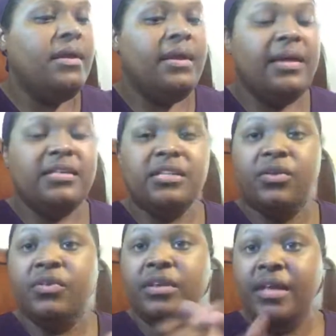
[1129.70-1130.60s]
And so
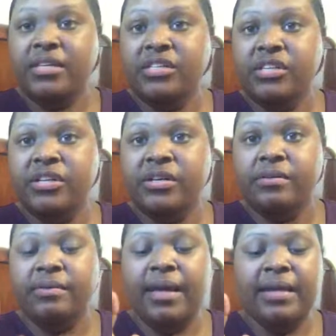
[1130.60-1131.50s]
the next year
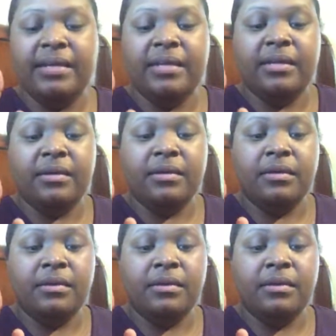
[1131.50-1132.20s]
I did,